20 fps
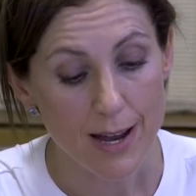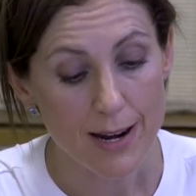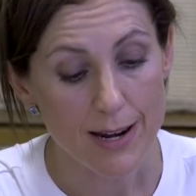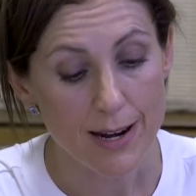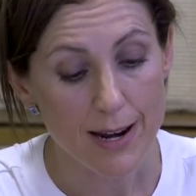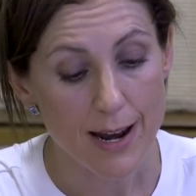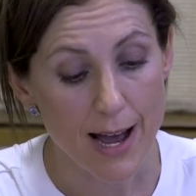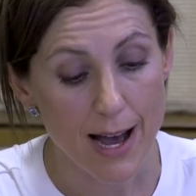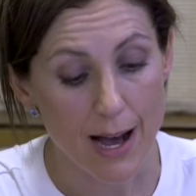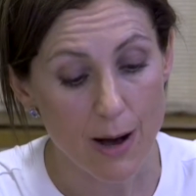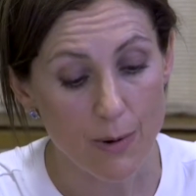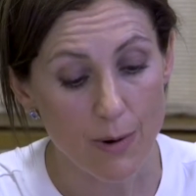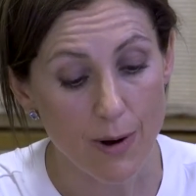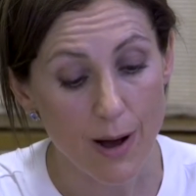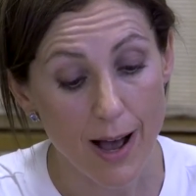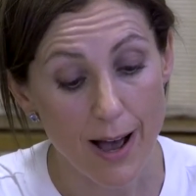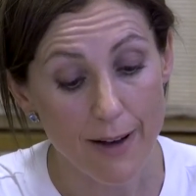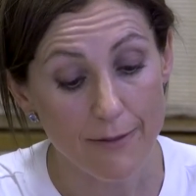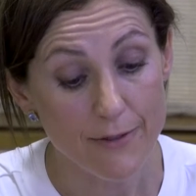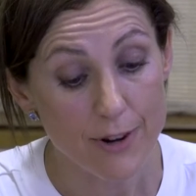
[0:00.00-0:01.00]
now
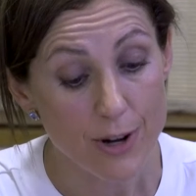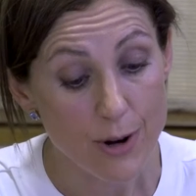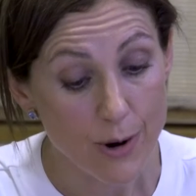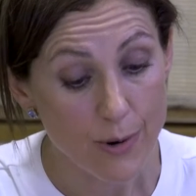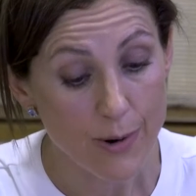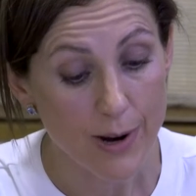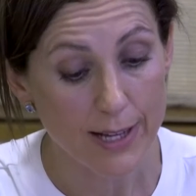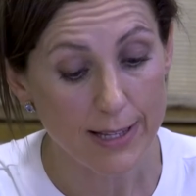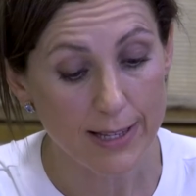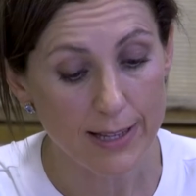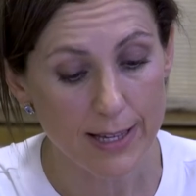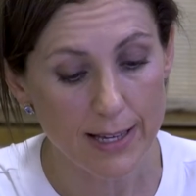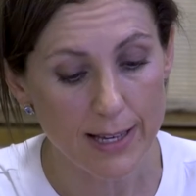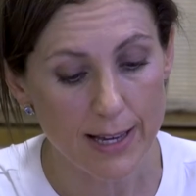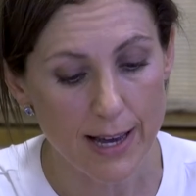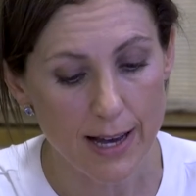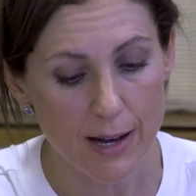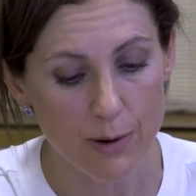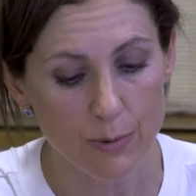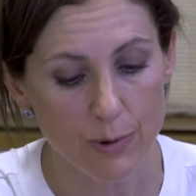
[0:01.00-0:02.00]
have no
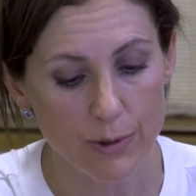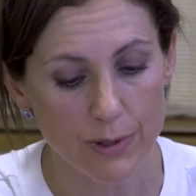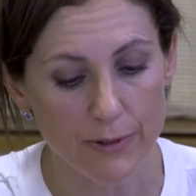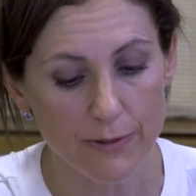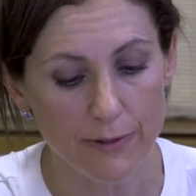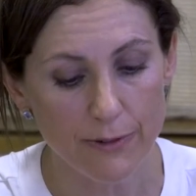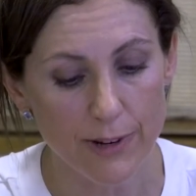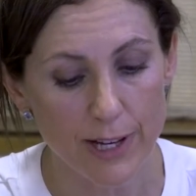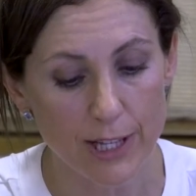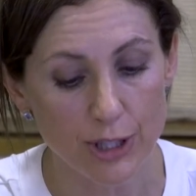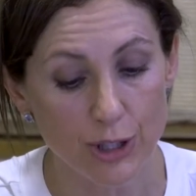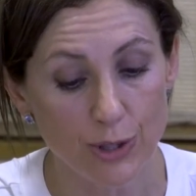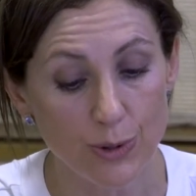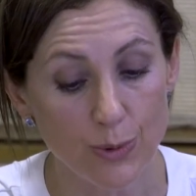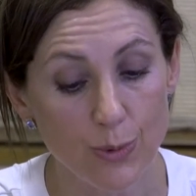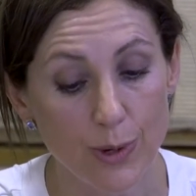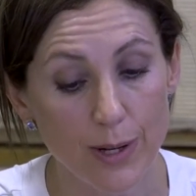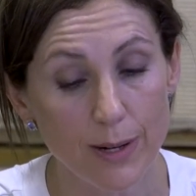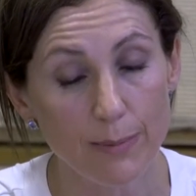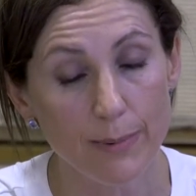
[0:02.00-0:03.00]
idea what
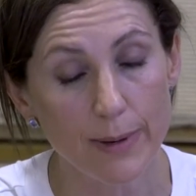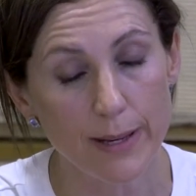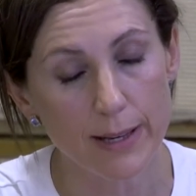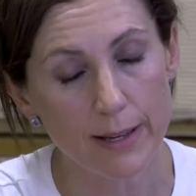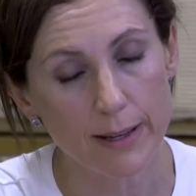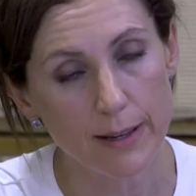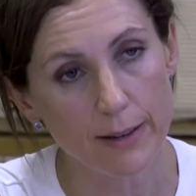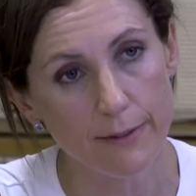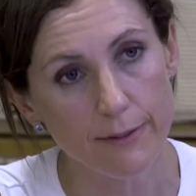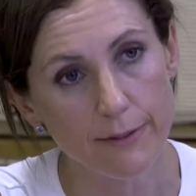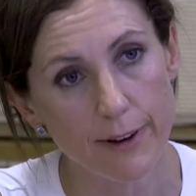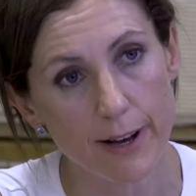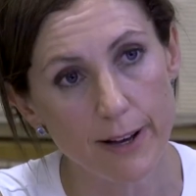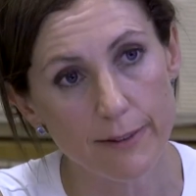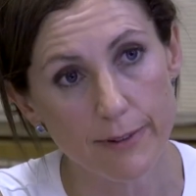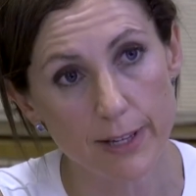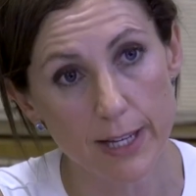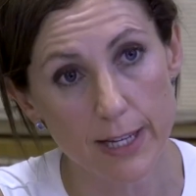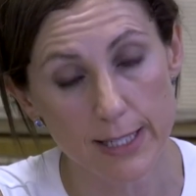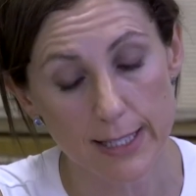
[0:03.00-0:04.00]
inflation will be in
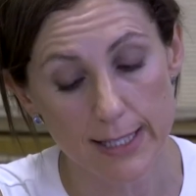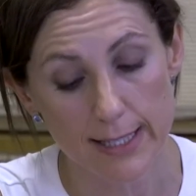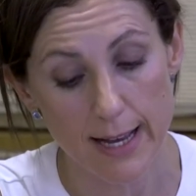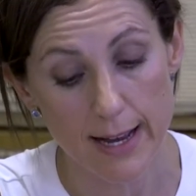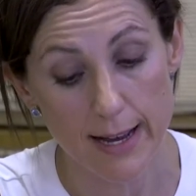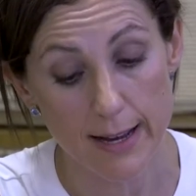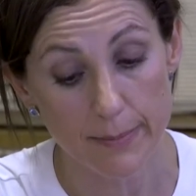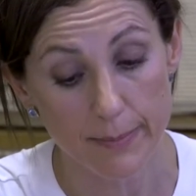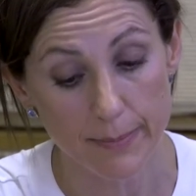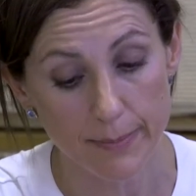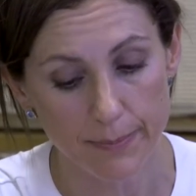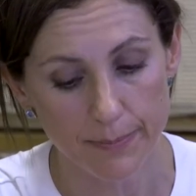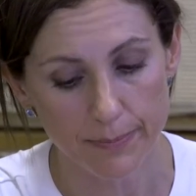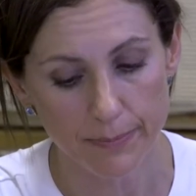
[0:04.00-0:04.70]
5 years' time.